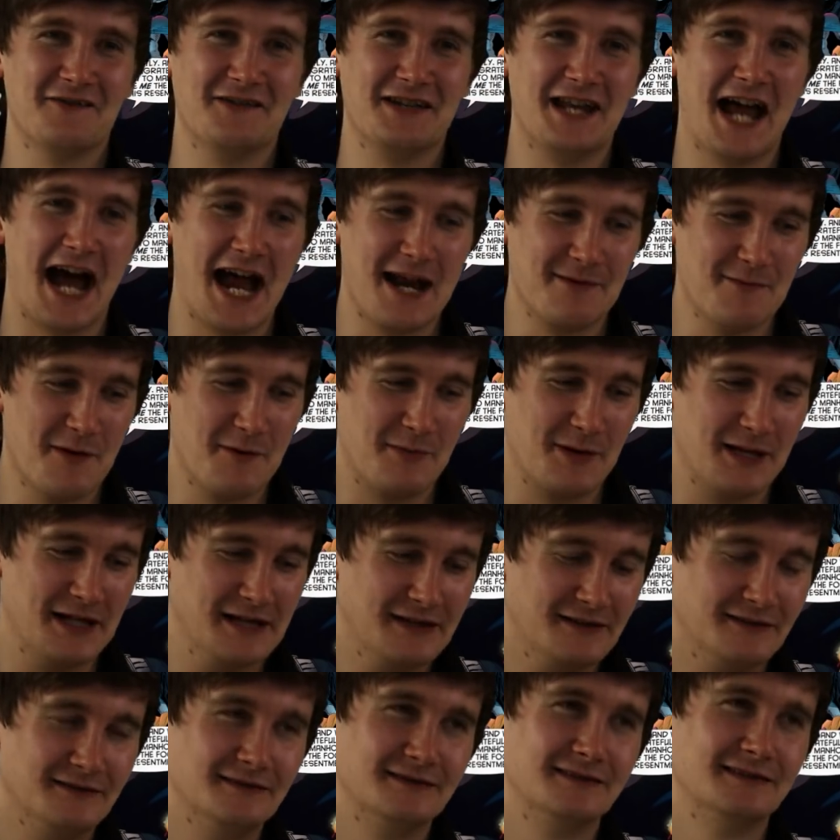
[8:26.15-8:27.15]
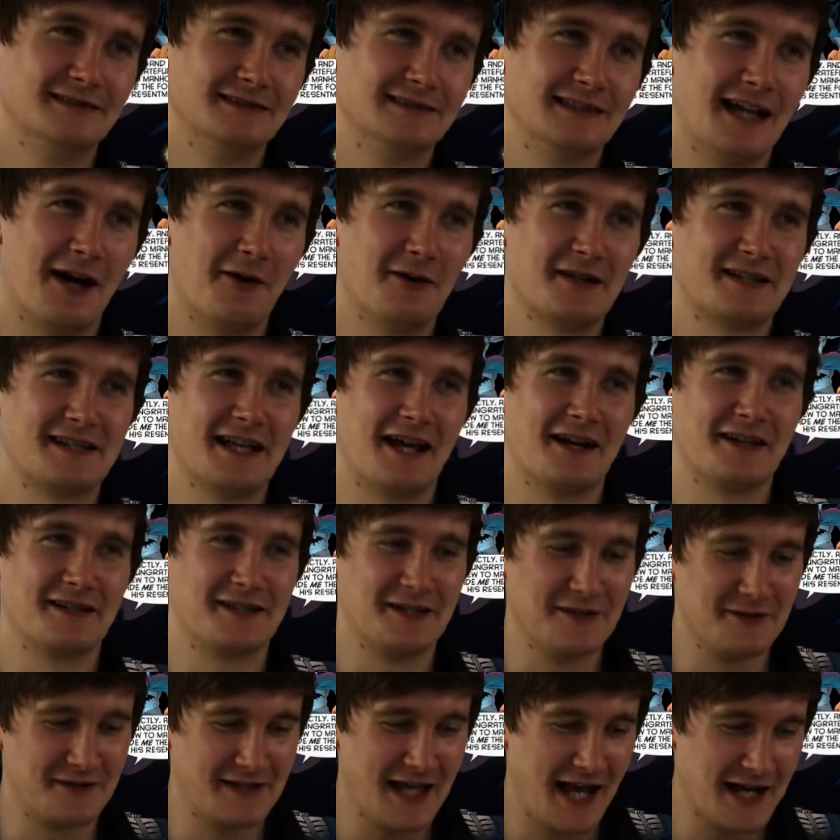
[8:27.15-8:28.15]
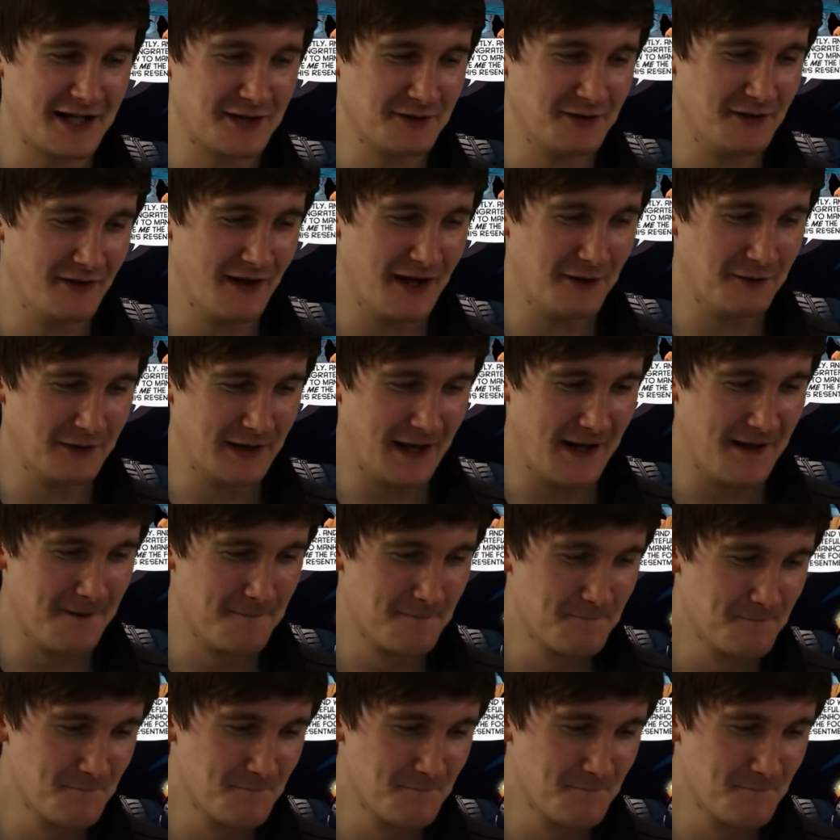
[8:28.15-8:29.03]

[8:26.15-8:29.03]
it the Nightmobile. That would have sounded too sexual though, wouldn't it?